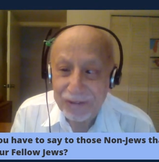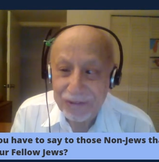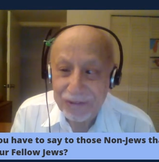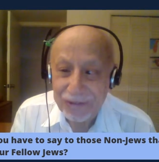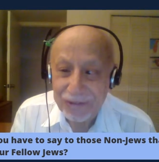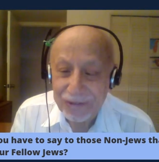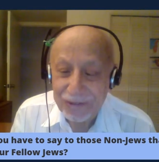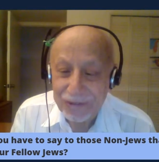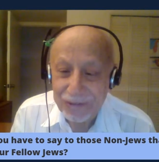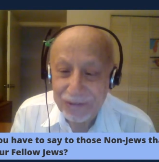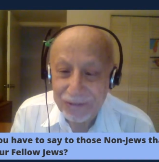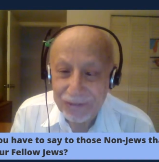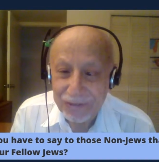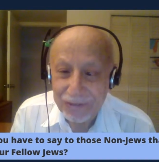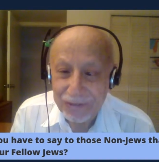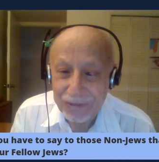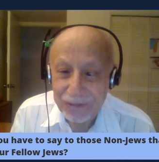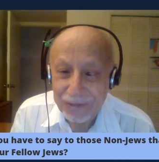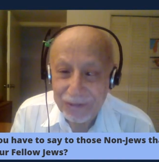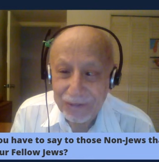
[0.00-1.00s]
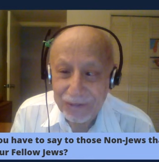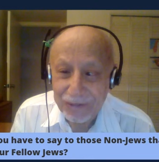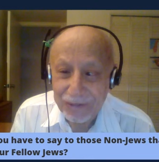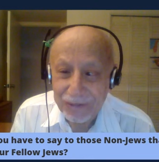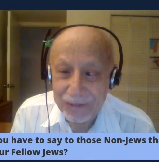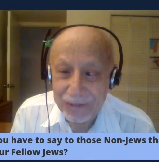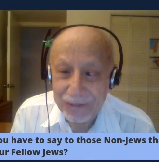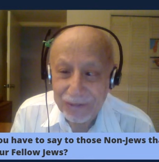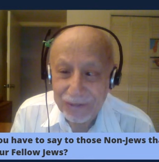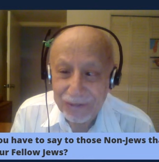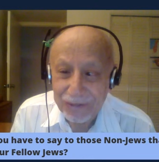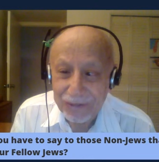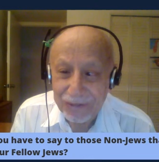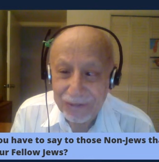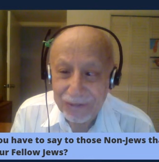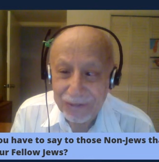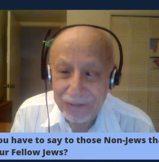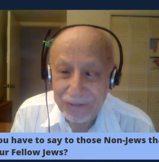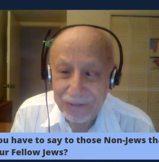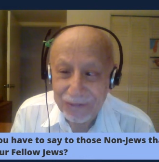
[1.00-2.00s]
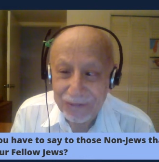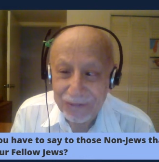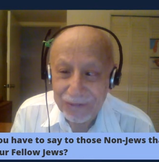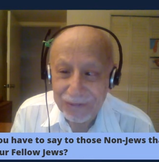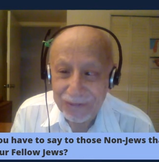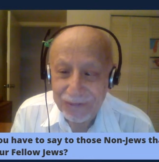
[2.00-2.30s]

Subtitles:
No one is speaking in this clip.